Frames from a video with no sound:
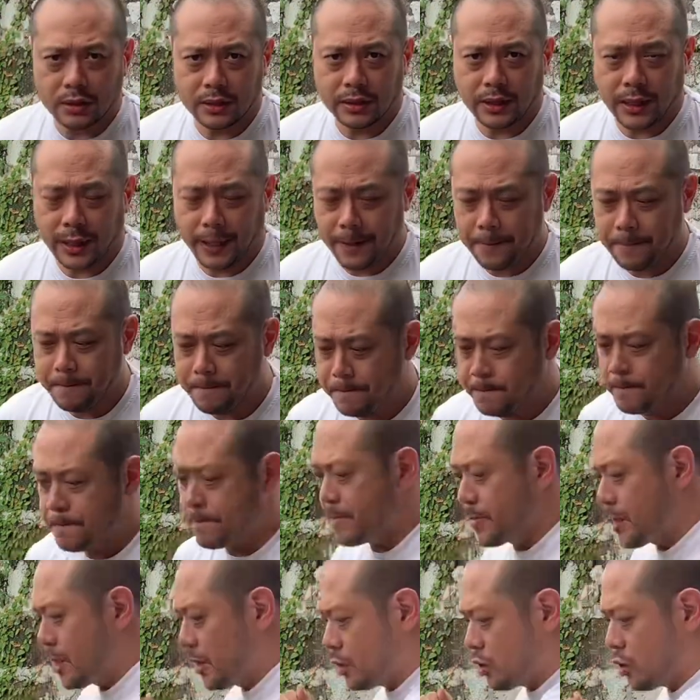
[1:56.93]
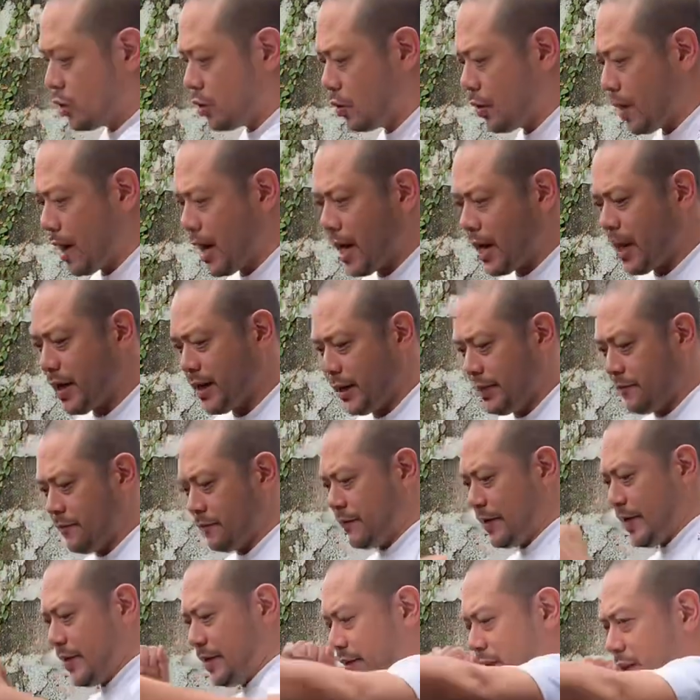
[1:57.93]
Okay, so I am
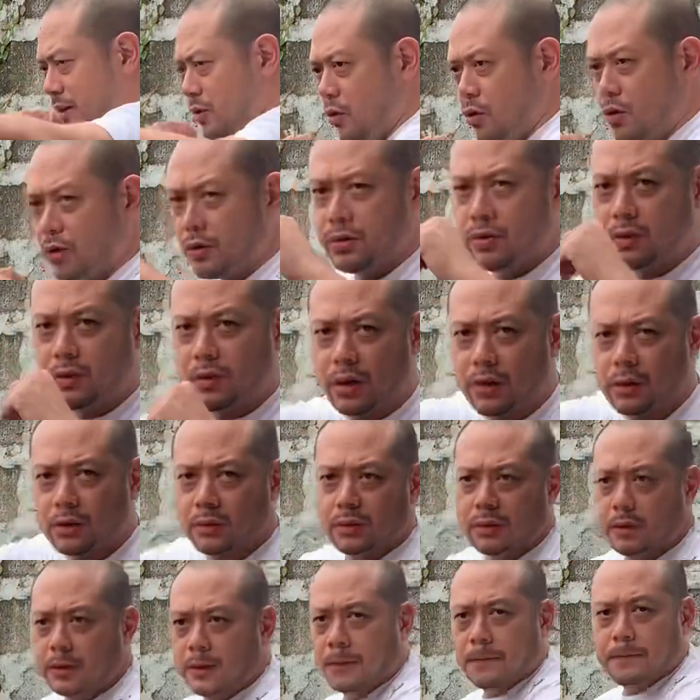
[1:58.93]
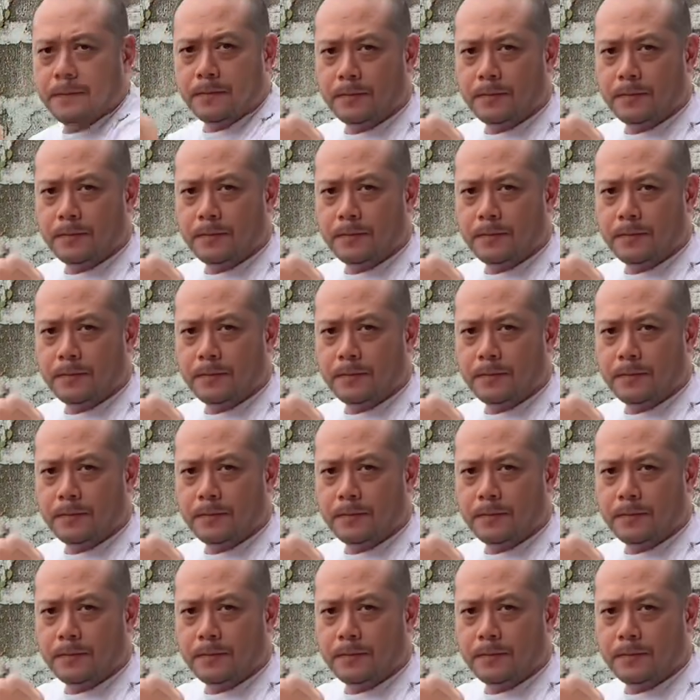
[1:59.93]
fighting orthodox.